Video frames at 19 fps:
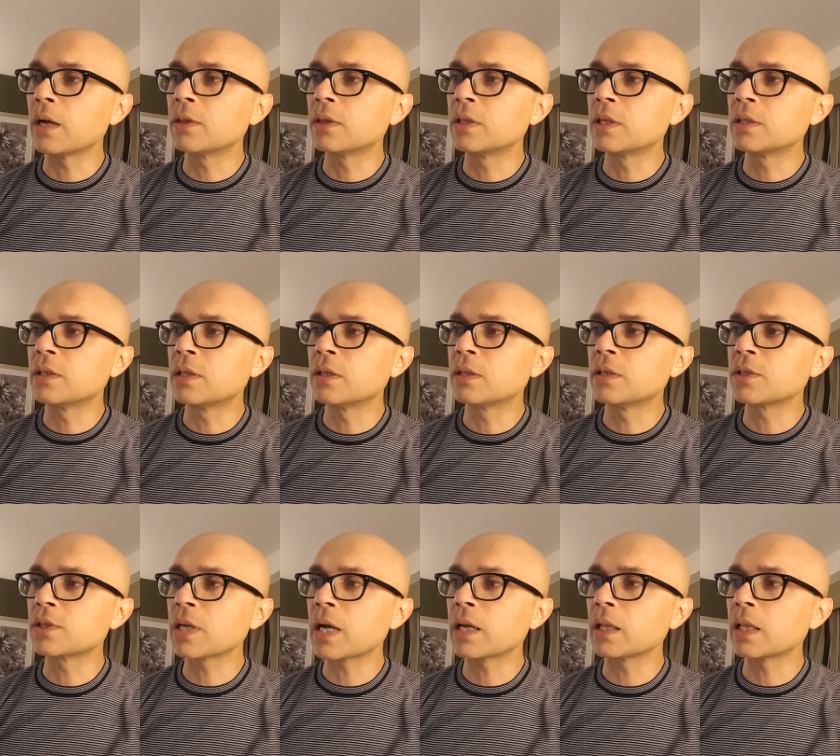did the
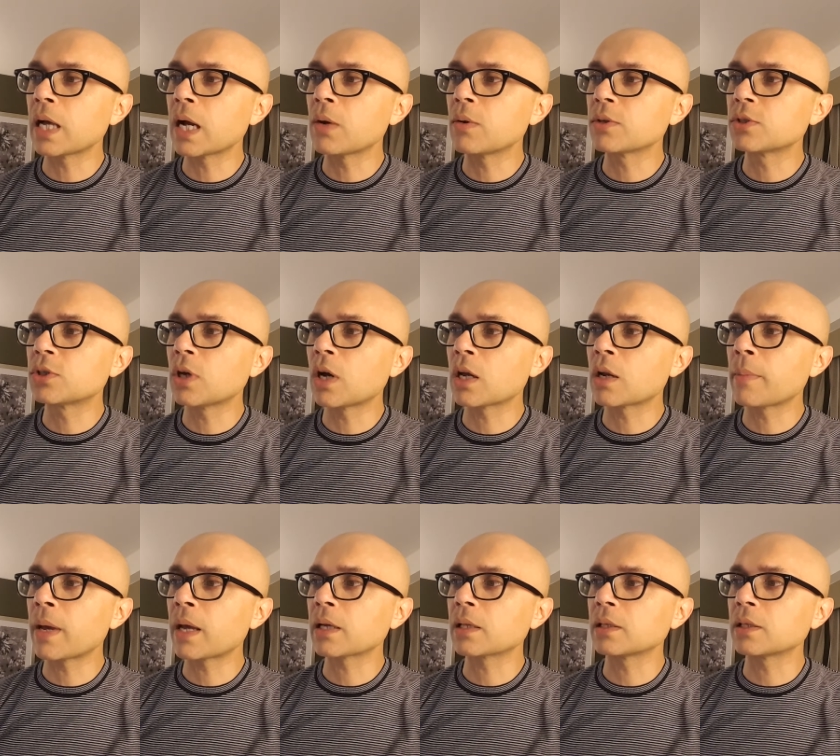design allow us to
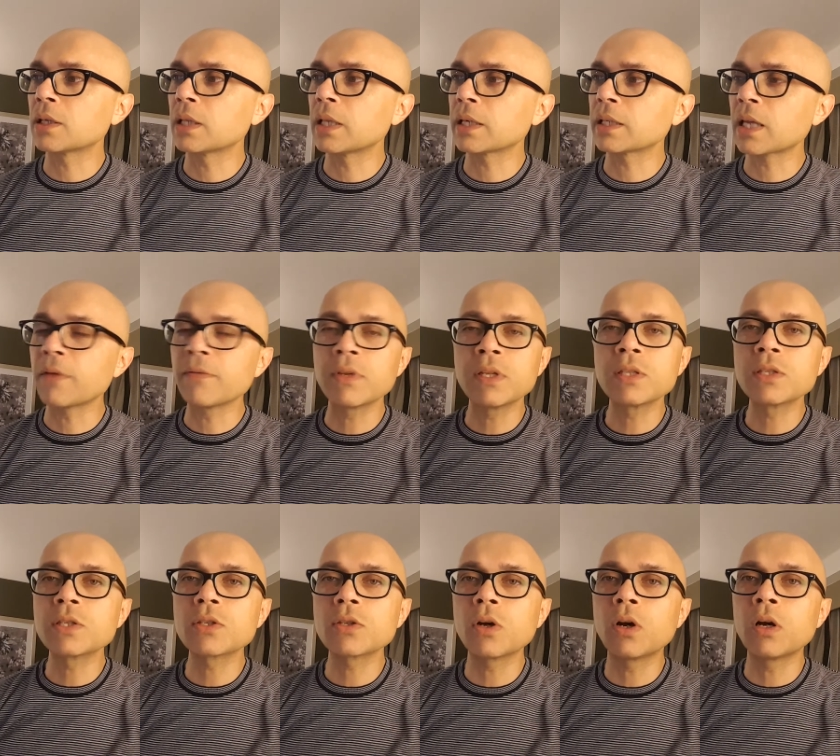automatically collect
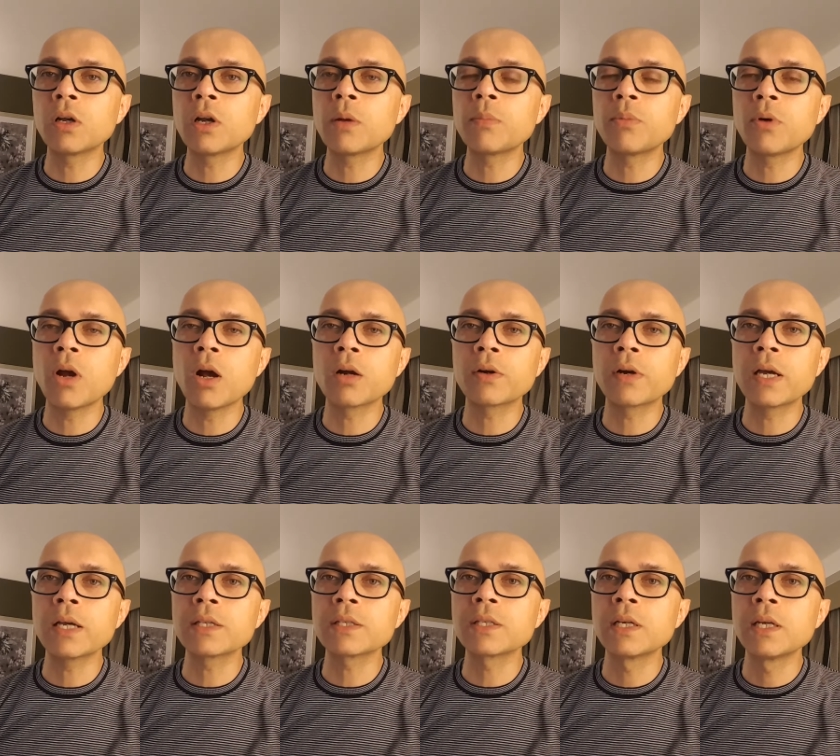evidence on our
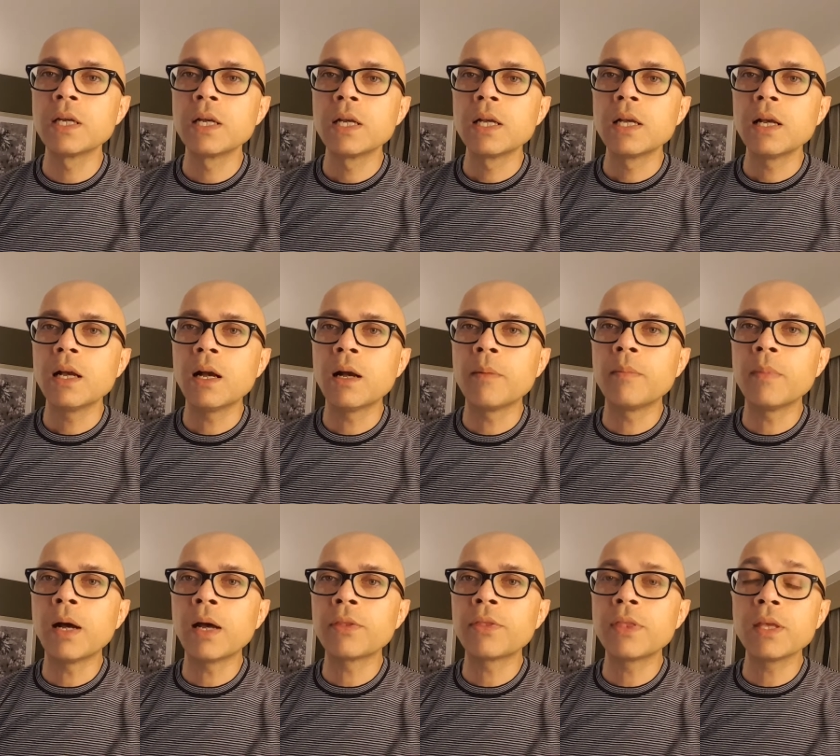progress?
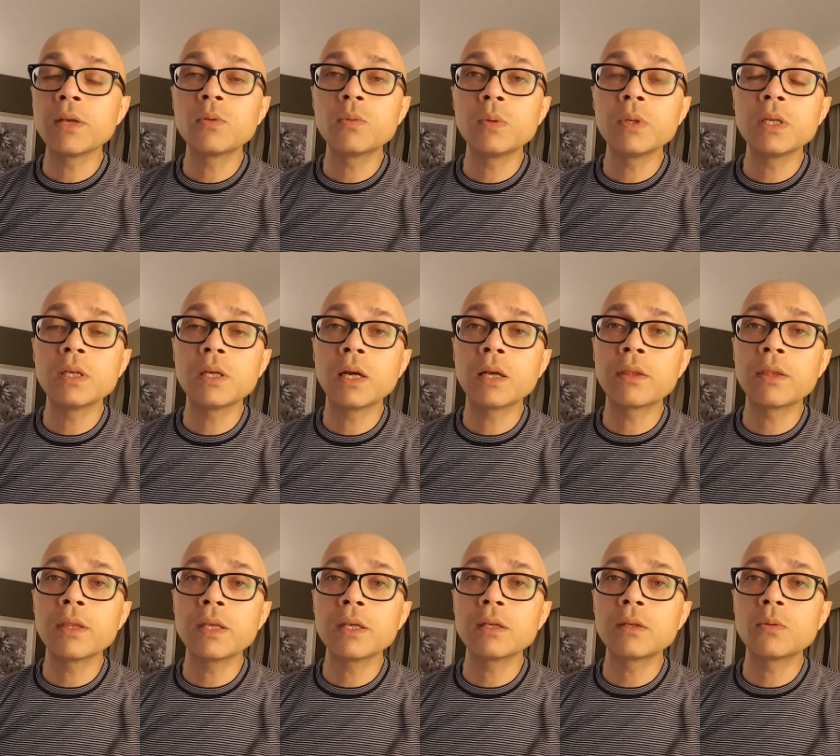I think we
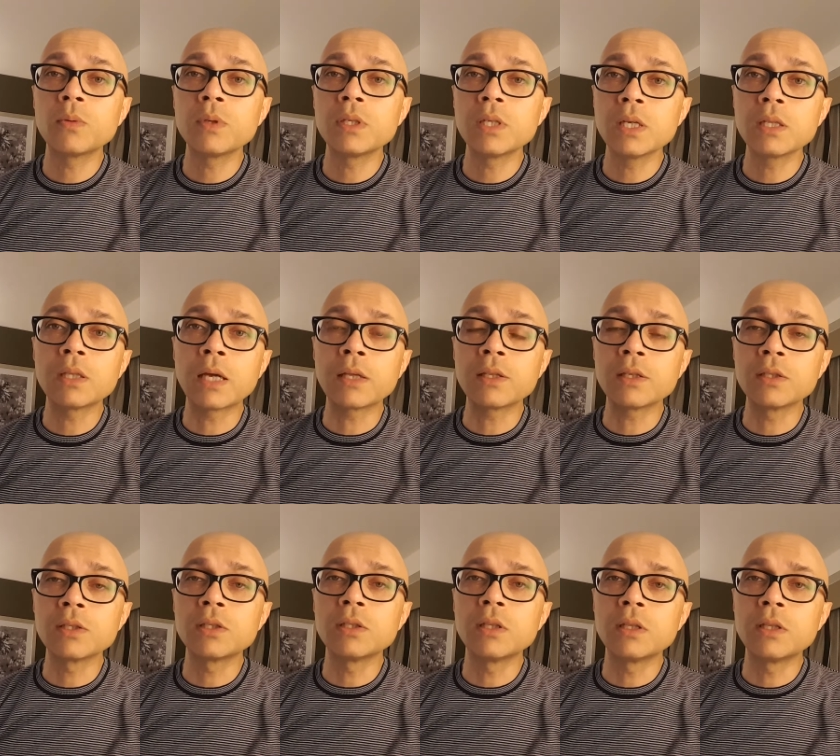did. I
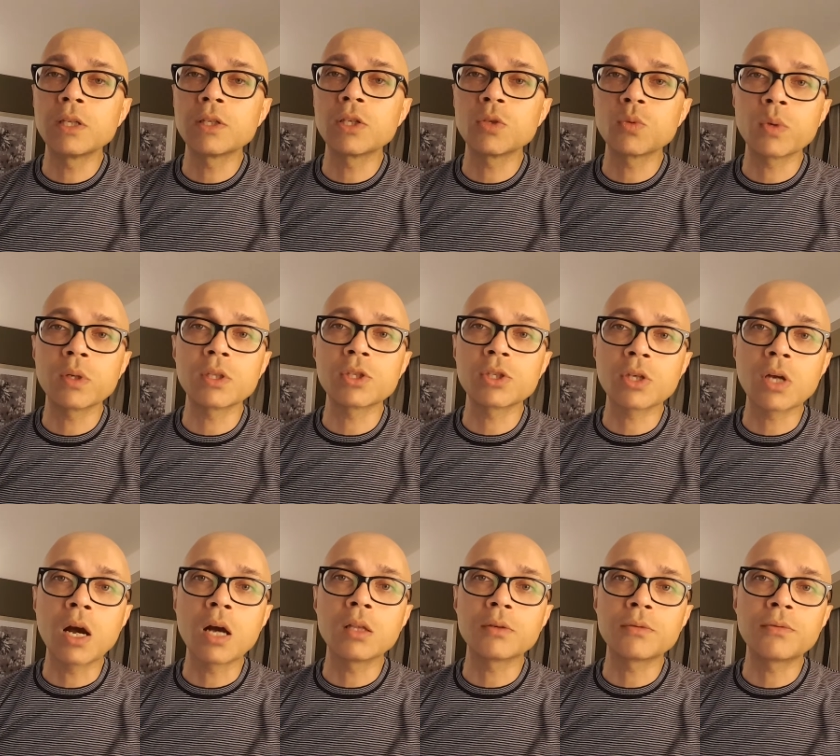think this is where the
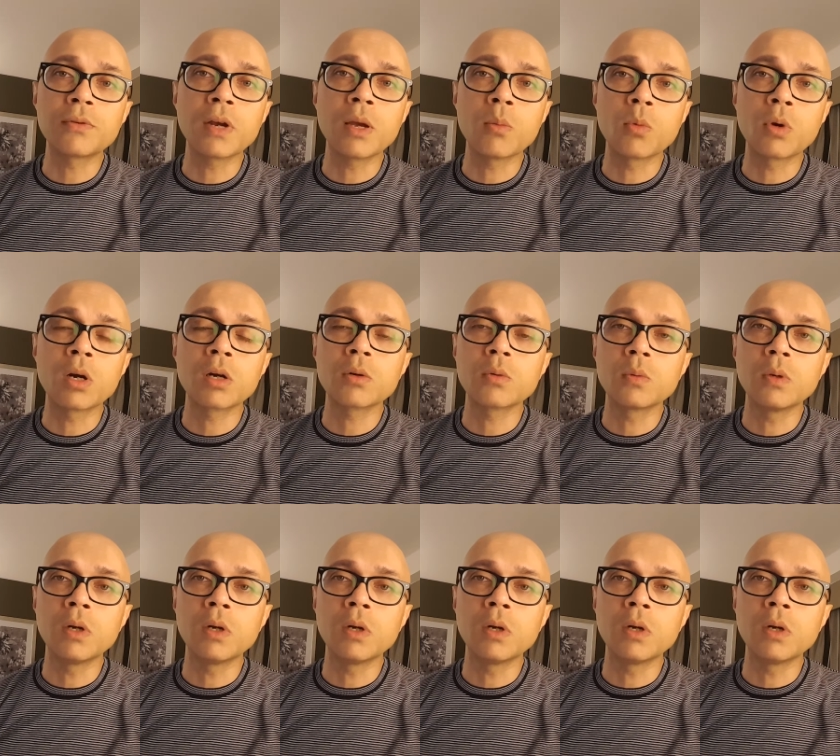Scholar framework,